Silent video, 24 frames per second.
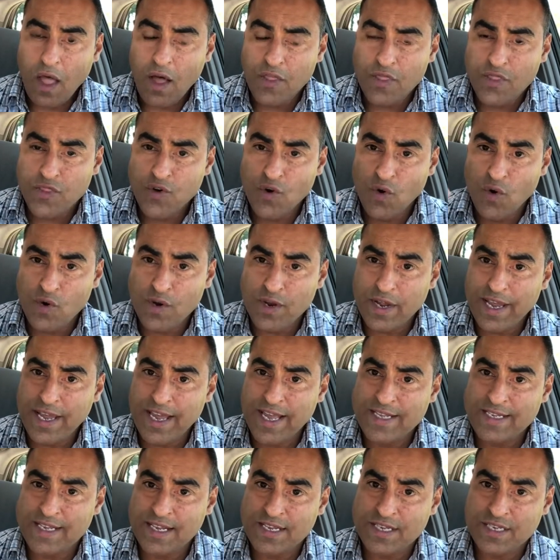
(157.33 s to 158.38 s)
Thought
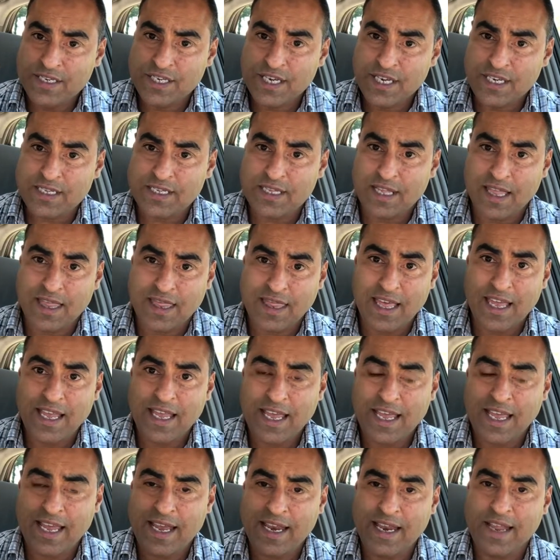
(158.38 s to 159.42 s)
isn't just the
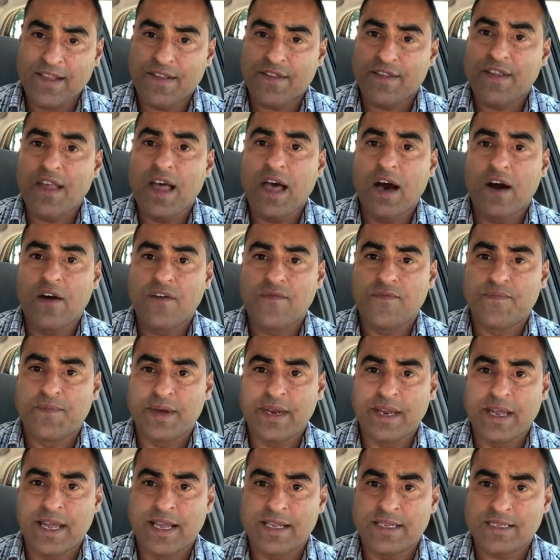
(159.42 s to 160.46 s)
thinking in itself,
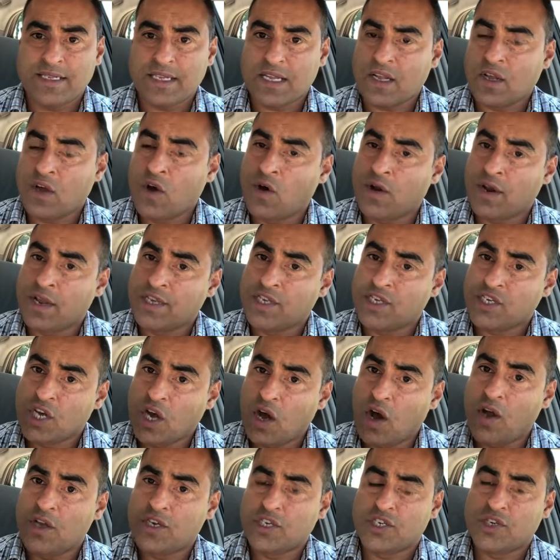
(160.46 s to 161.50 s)
but it's got a
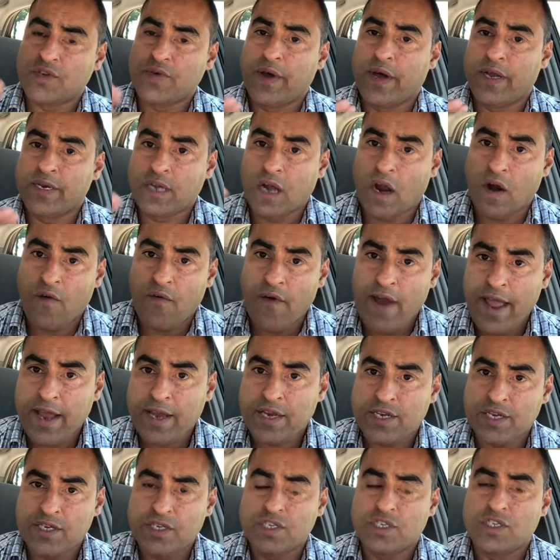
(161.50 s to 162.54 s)
charge to it, a
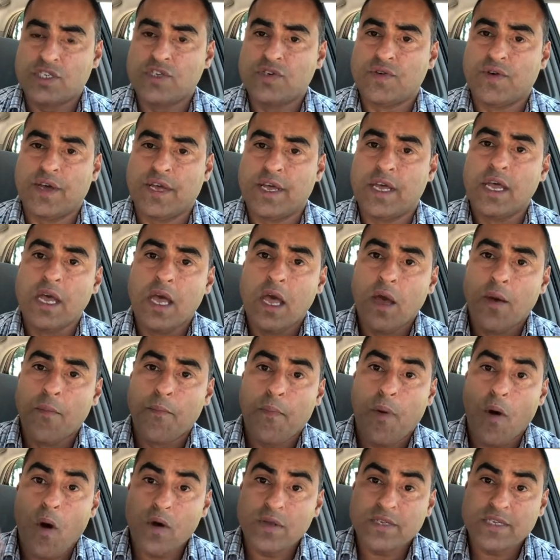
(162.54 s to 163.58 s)
direction to it,
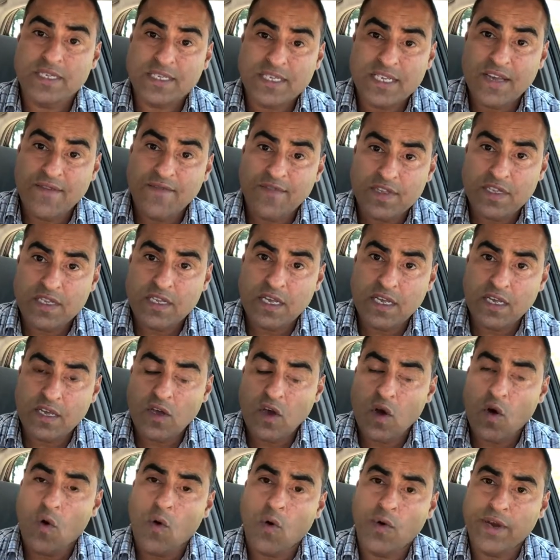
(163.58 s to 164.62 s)

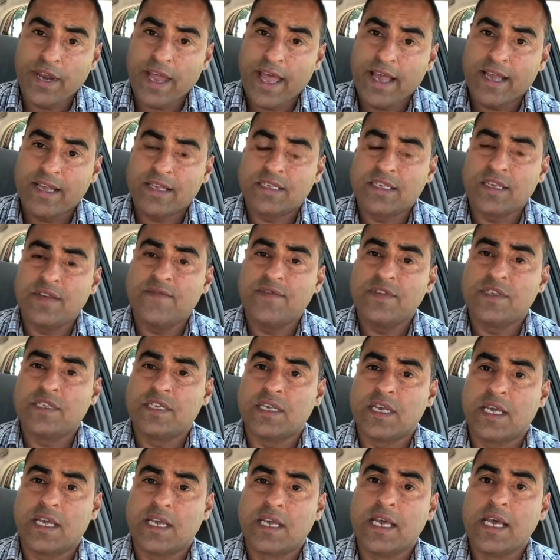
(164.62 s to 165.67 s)
positivity or
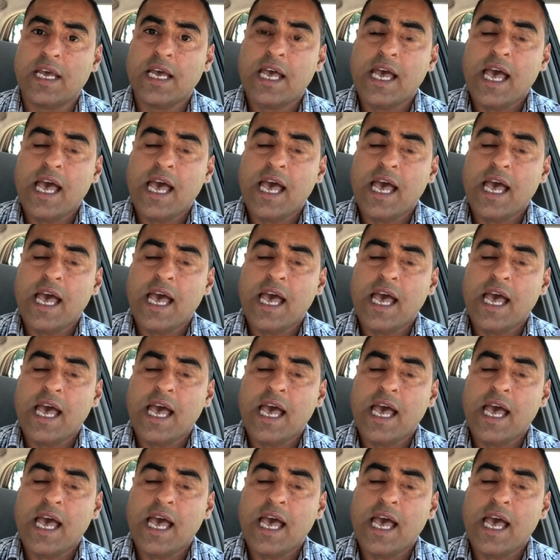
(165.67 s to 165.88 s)
negativity.